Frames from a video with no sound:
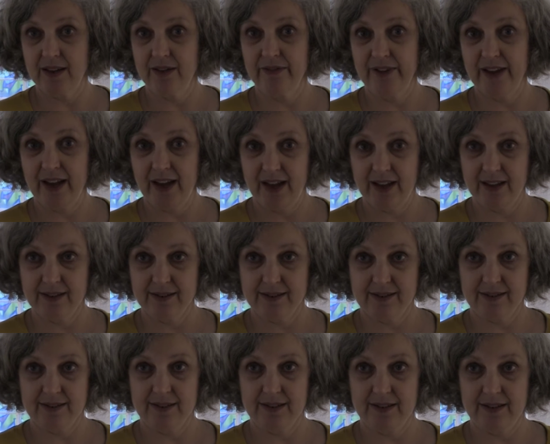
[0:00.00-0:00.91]
Eva
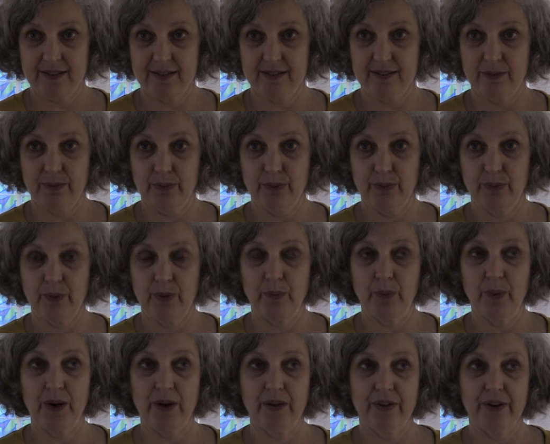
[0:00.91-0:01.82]
Hess did
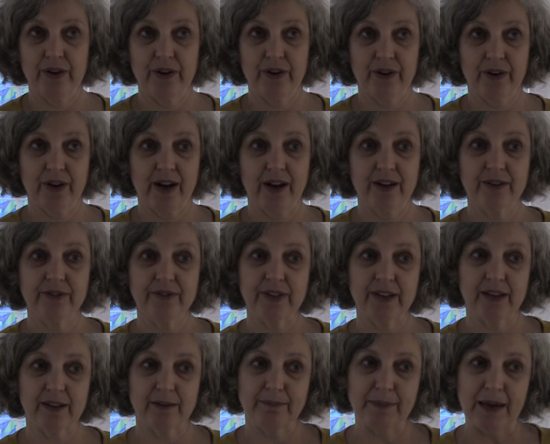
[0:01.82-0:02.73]
where they're kind of
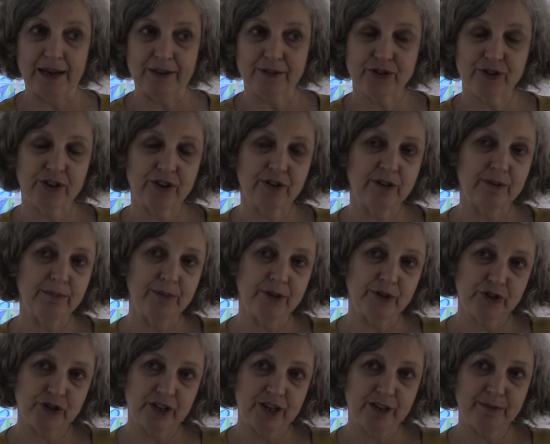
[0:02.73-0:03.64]
like imaginary
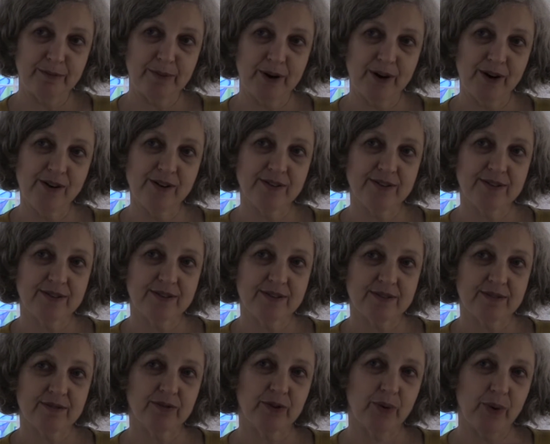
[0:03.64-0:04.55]
machine parts.
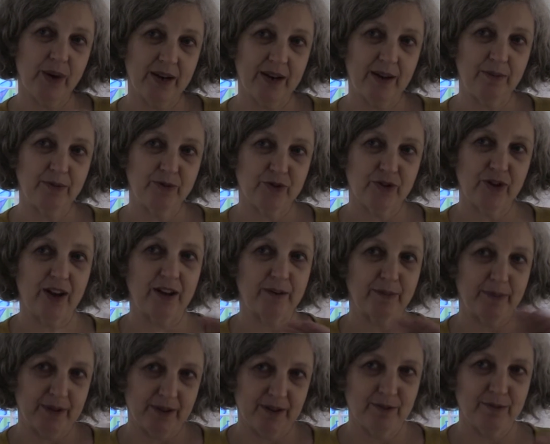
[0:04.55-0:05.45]
They're quite
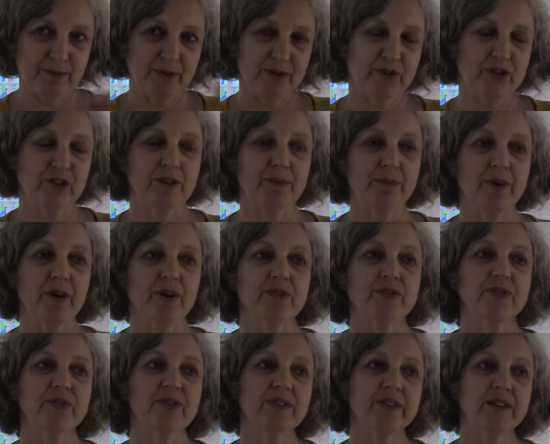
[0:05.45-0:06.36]
abstract, but they're machine
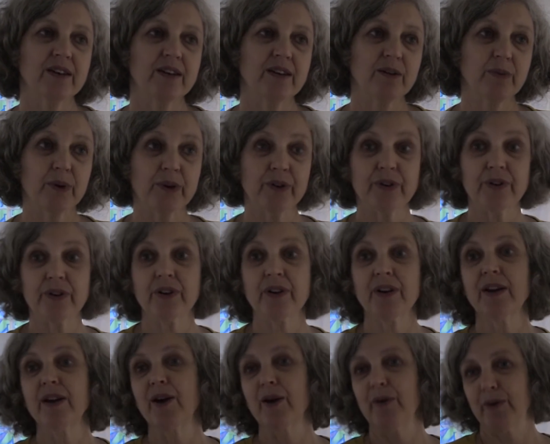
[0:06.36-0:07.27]
parts. So I thought, I wonder
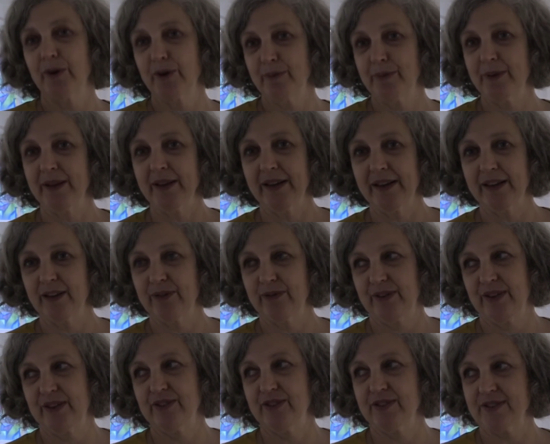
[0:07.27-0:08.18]
what it'd be like if
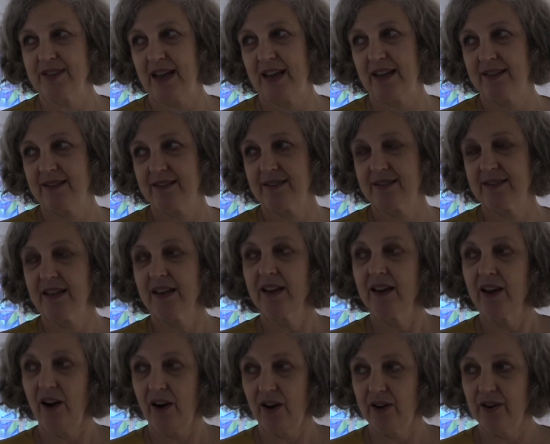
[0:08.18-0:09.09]
I just asked
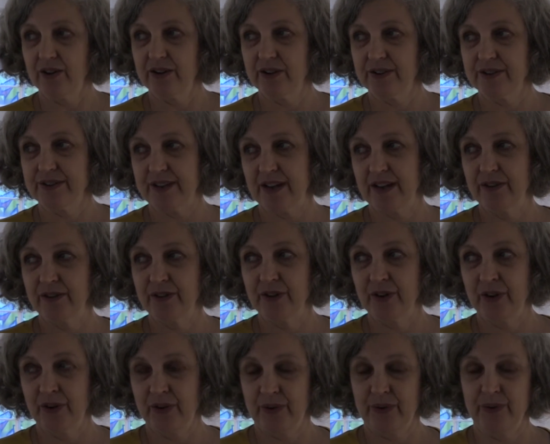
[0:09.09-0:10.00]
artists I
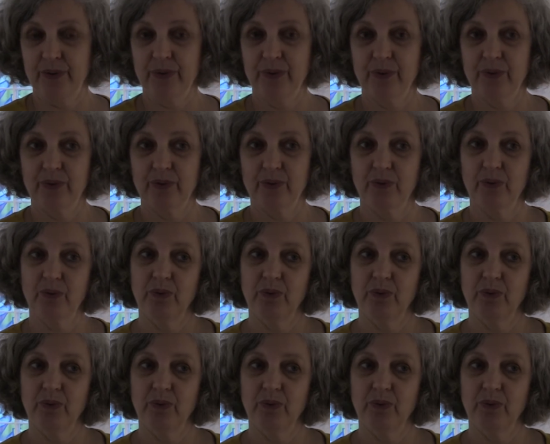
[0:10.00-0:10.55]
know